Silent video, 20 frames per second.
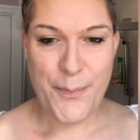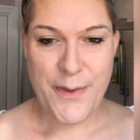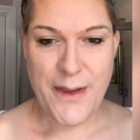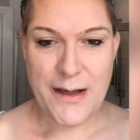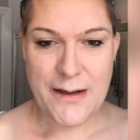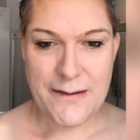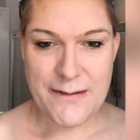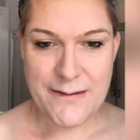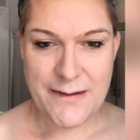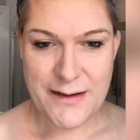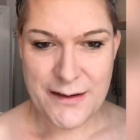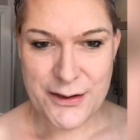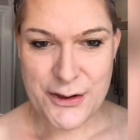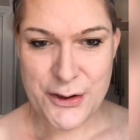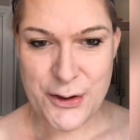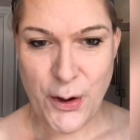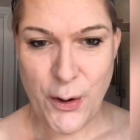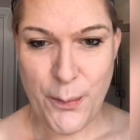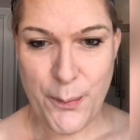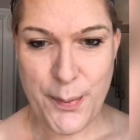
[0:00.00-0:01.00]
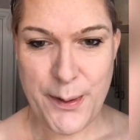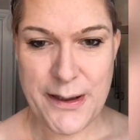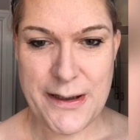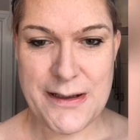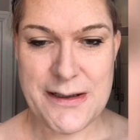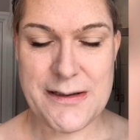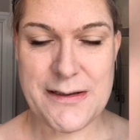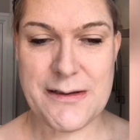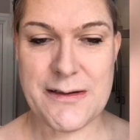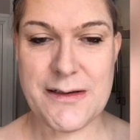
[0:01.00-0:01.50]
there's this shop
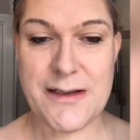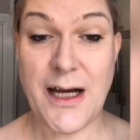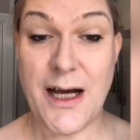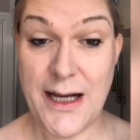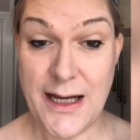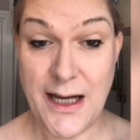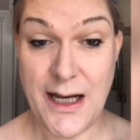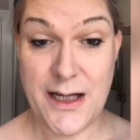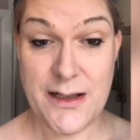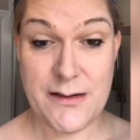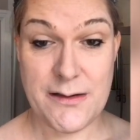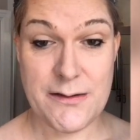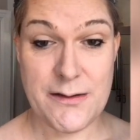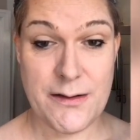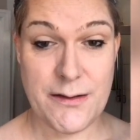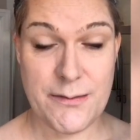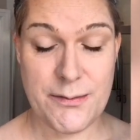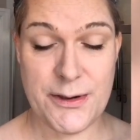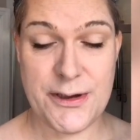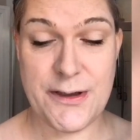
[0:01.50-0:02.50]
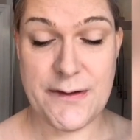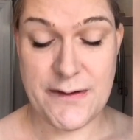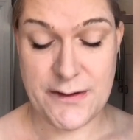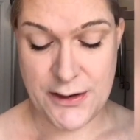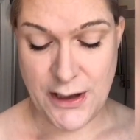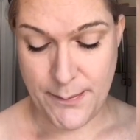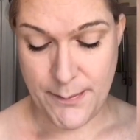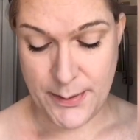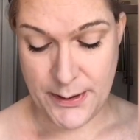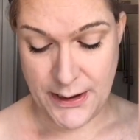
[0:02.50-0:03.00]
in Thailand, which is a
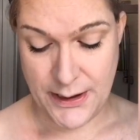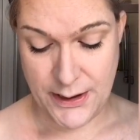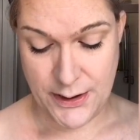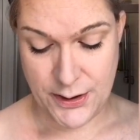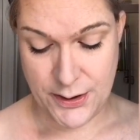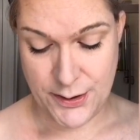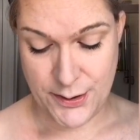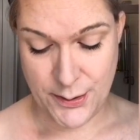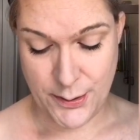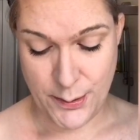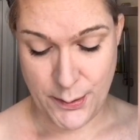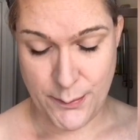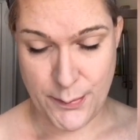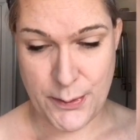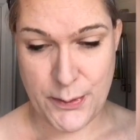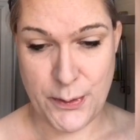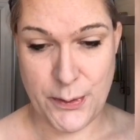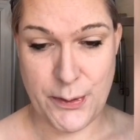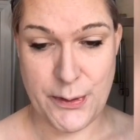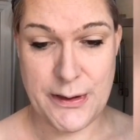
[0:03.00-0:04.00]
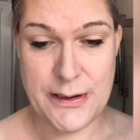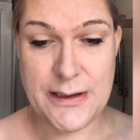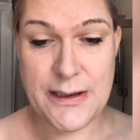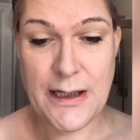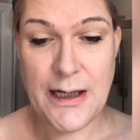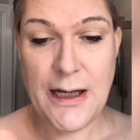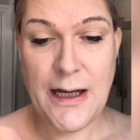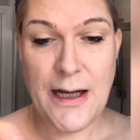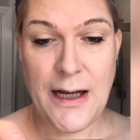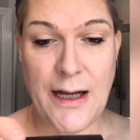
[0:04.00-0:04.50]
Japanese shop called
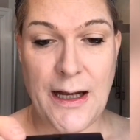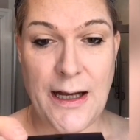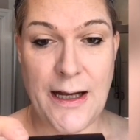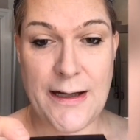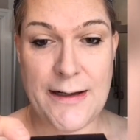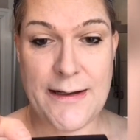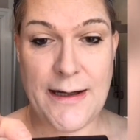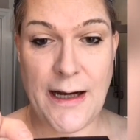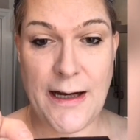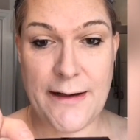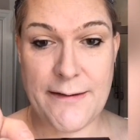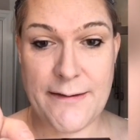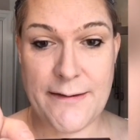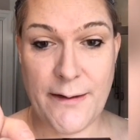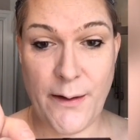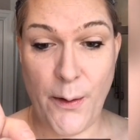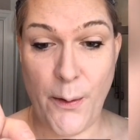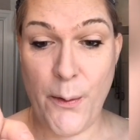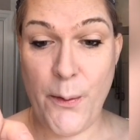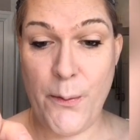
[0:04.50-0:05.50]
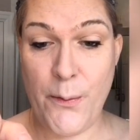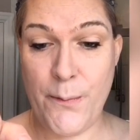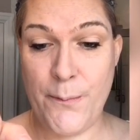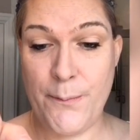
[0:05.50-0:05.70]
Daiso,